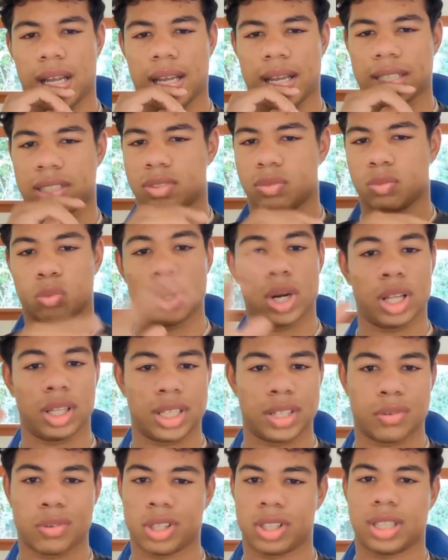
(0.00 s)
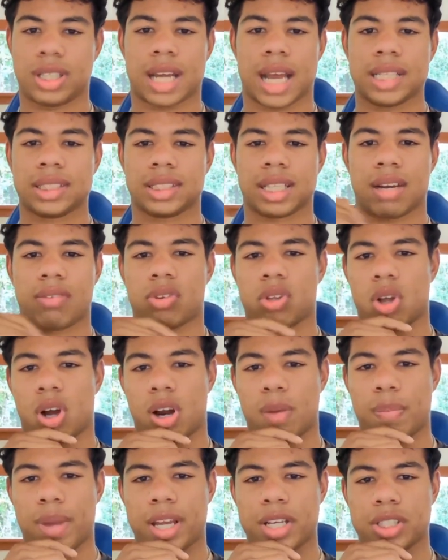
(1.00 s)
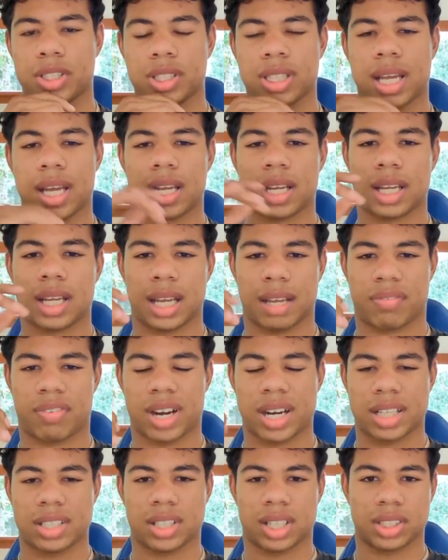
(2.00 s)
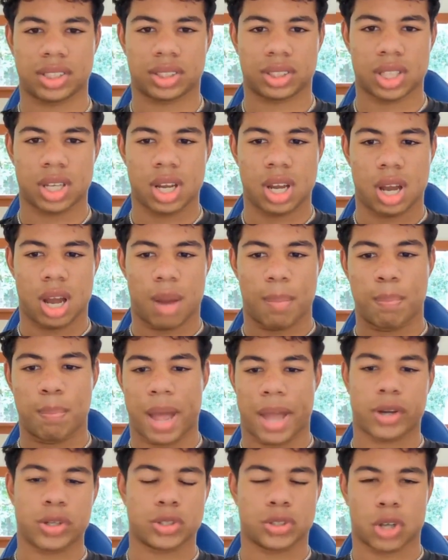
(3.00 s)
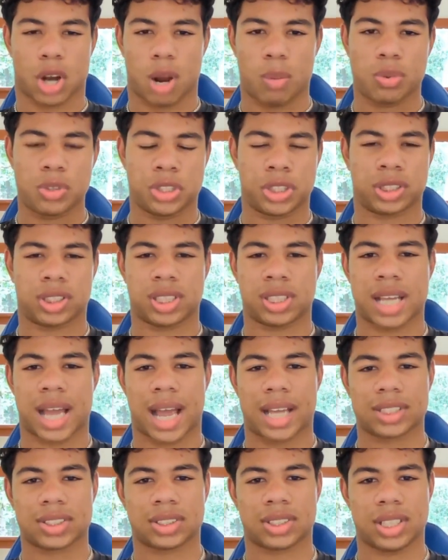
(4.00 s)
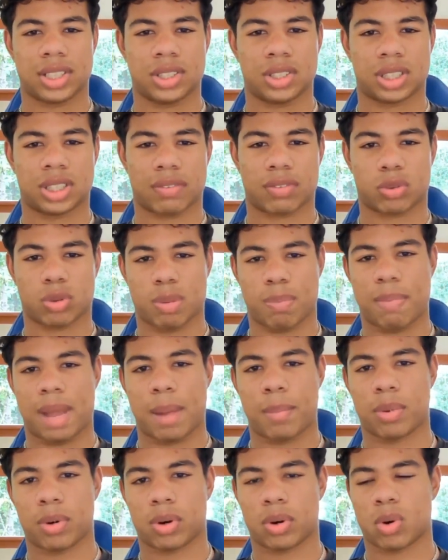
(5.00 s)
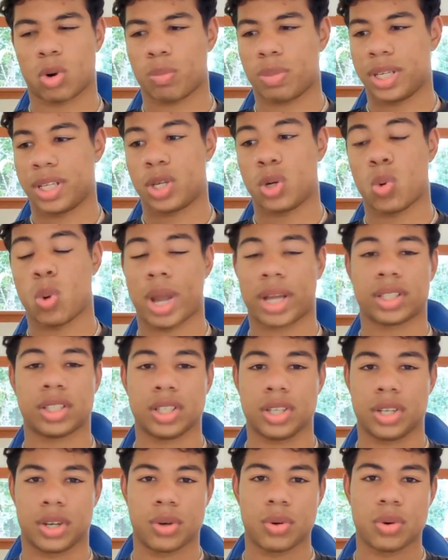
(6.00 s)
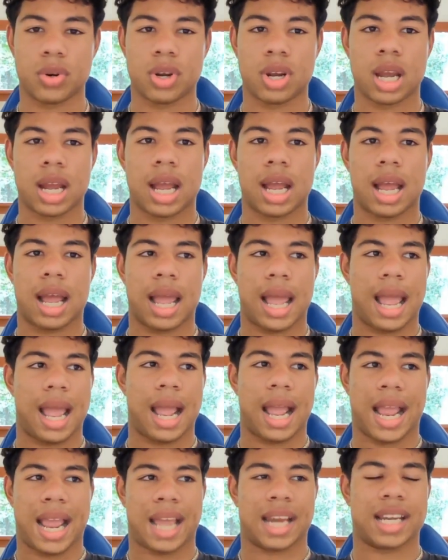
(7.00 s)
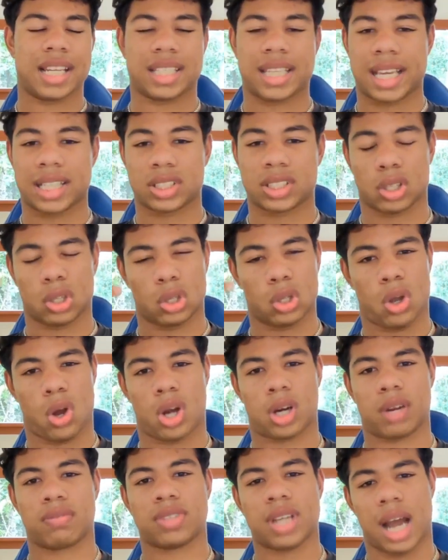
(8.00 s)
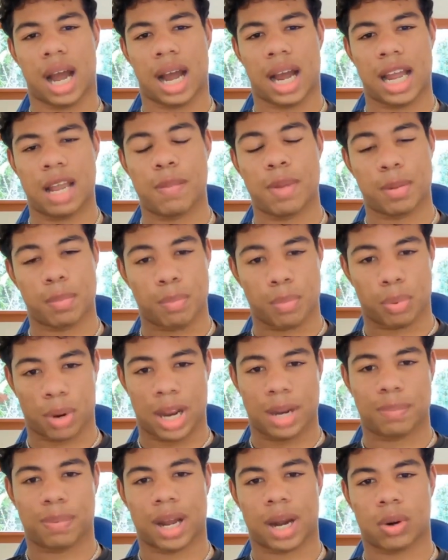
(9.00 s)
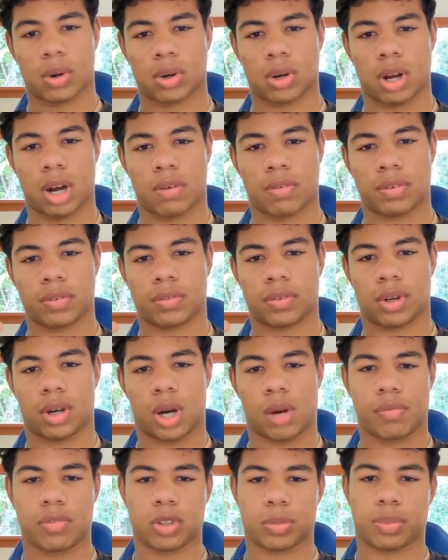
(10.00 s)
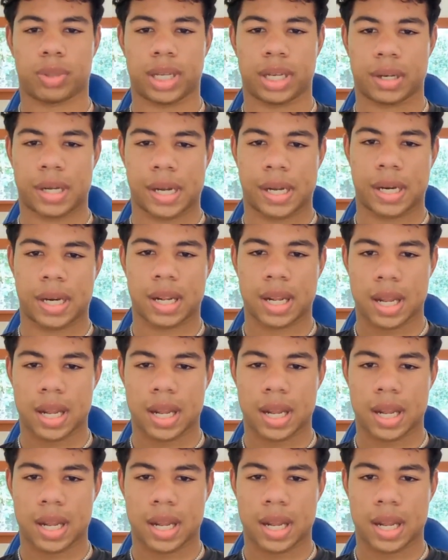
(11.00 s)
It's really, really nice to have Claude managing that. I find it does a better job with just the tasks that you just have to remember or be quick to do. And it takes a lot of time and brain power off your plate, right?